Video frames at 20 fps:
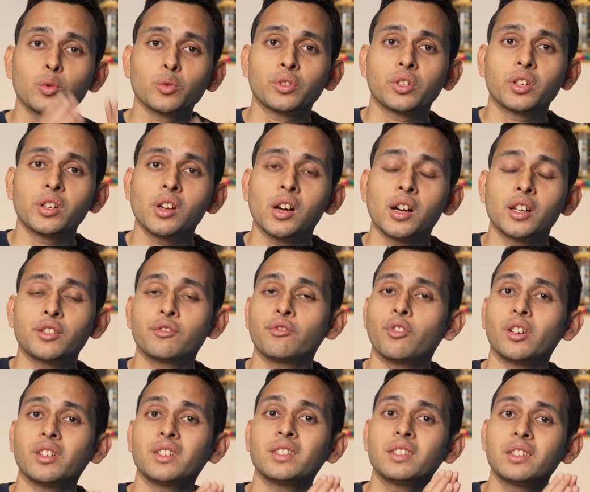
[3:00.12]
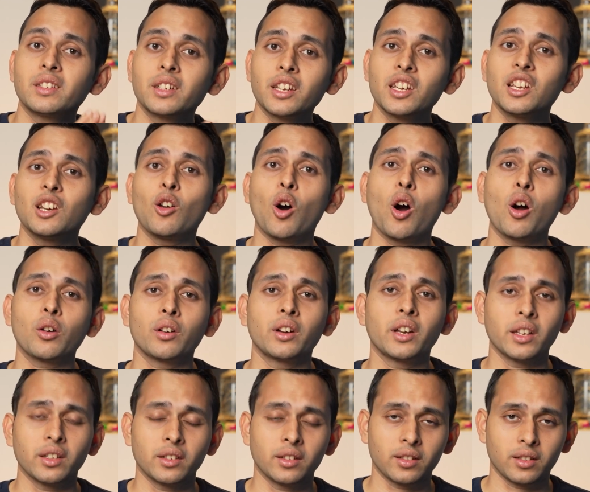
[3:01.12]
to 3 hours for 3 long
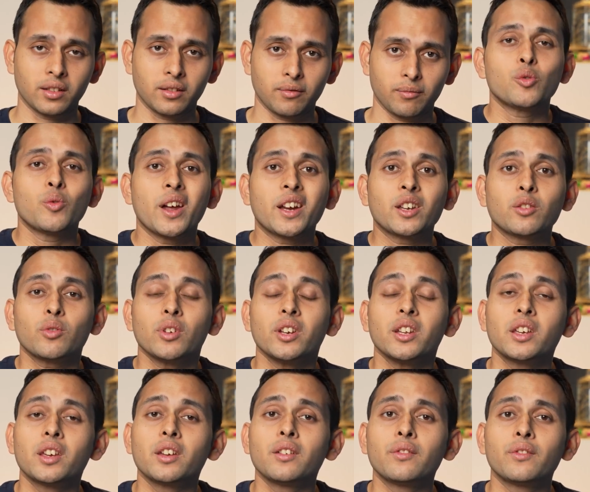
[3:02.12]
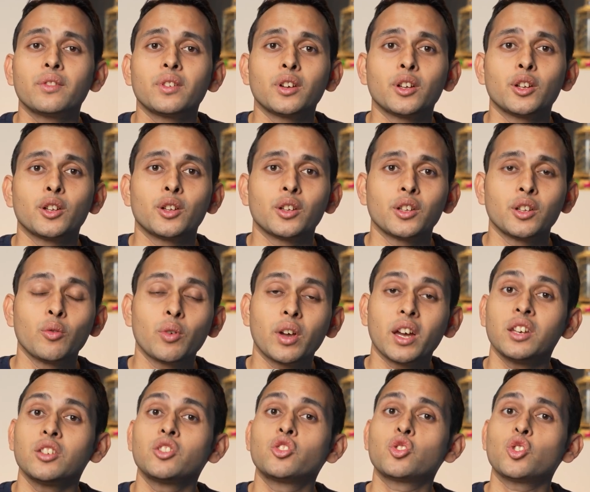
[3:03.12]
days. To actually give, you
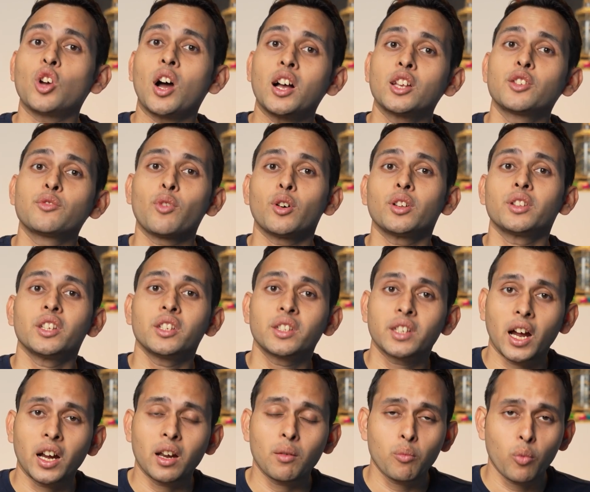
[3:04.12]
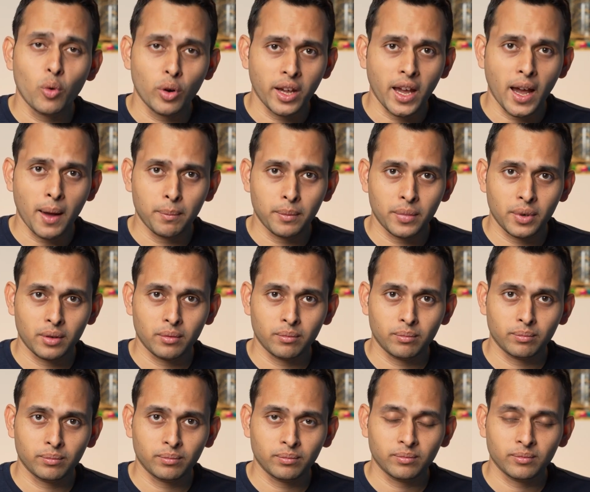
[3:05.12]
can charge for this kind of bootcamp,
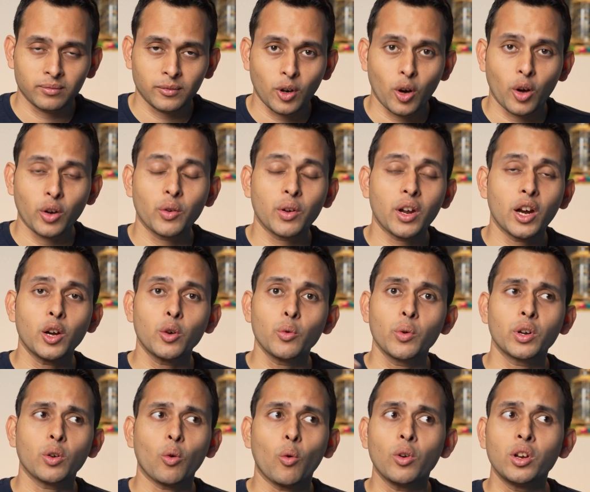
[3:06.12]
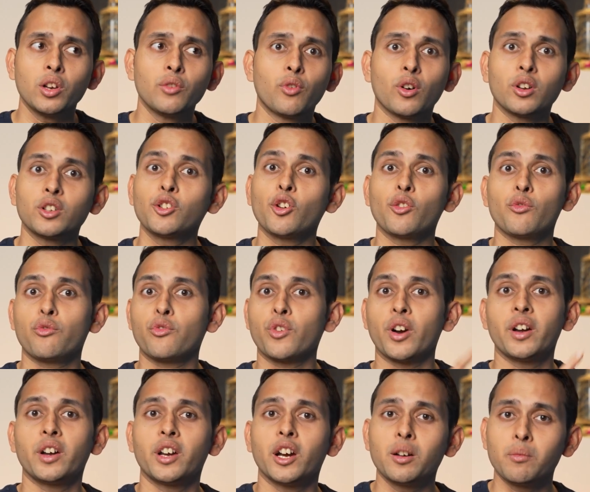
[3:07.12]
or you can do it only for your
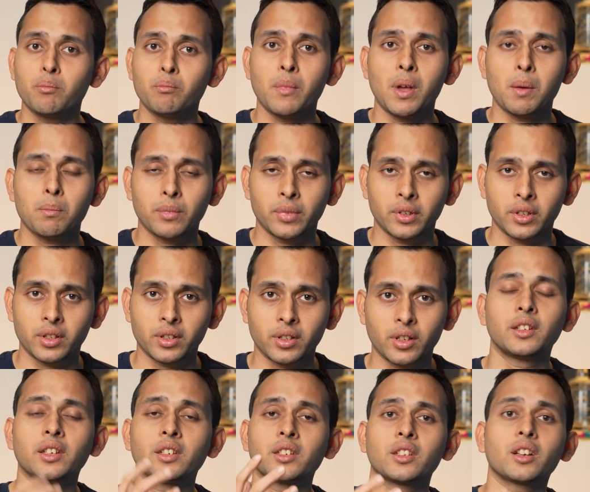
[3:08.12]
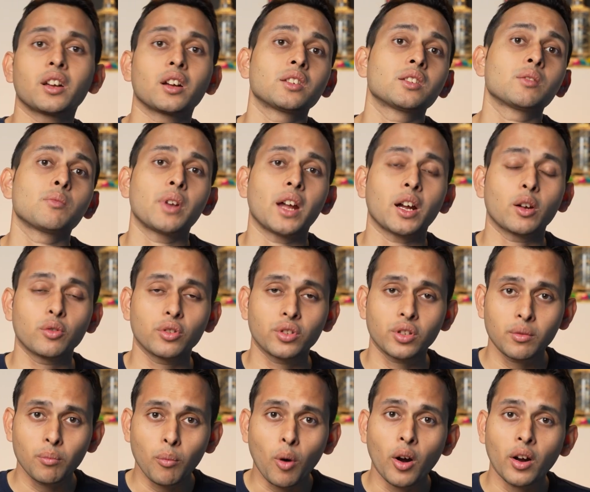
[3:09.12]
front-end members. This is a customer
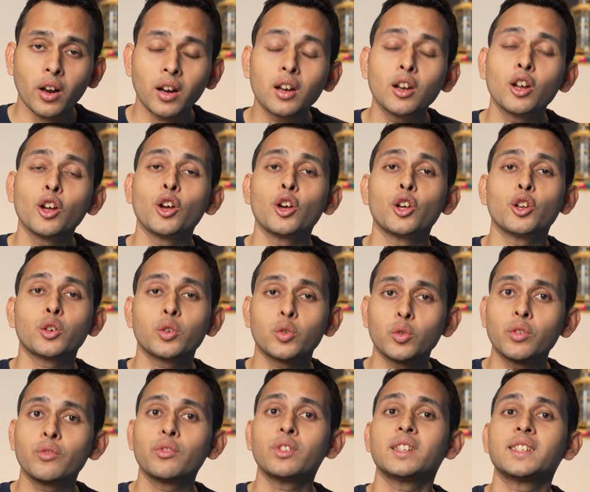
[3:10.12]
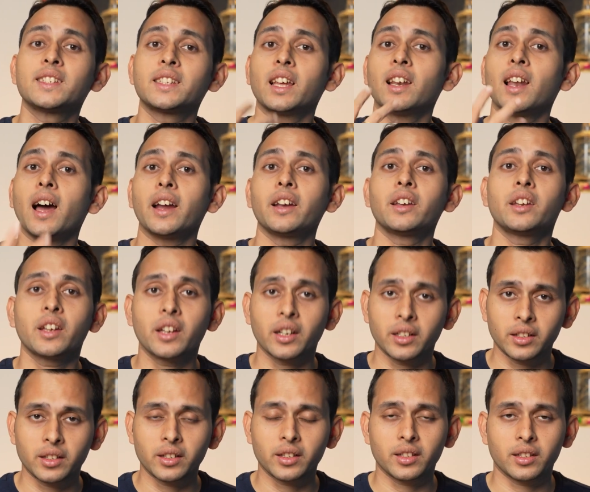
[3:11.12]
acquisition model to even sell high
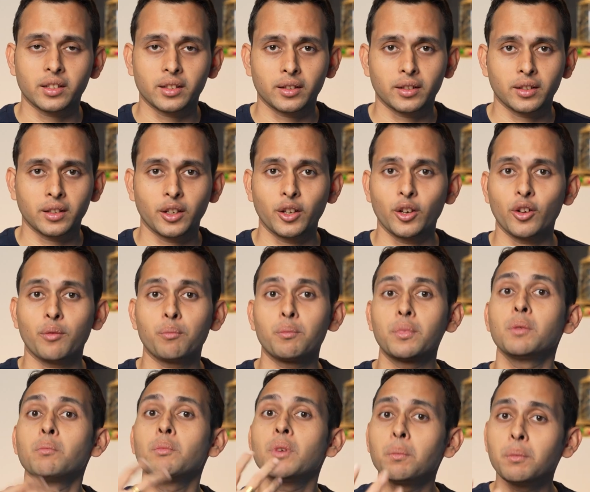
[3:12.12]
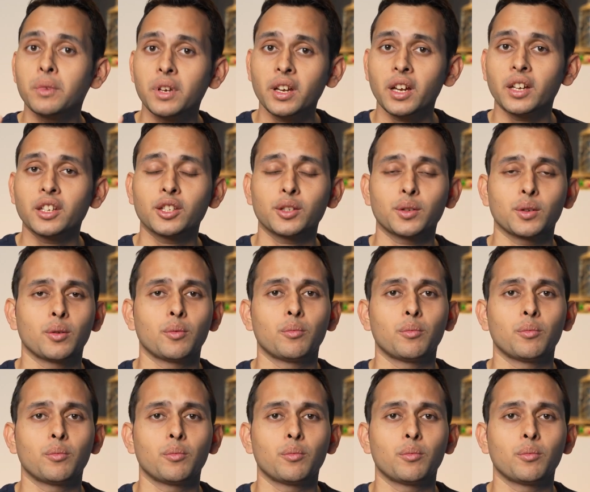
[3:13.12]
tickets, your premium tickets